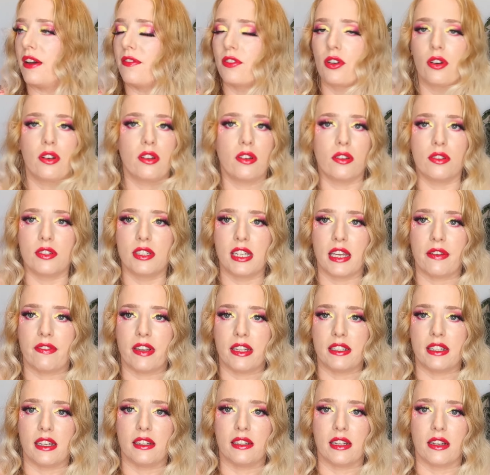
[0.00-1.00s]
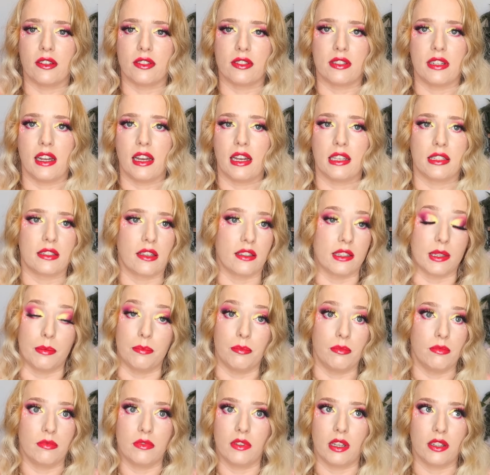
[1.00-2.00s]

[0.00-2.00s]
I've got it on DVD downstairs because I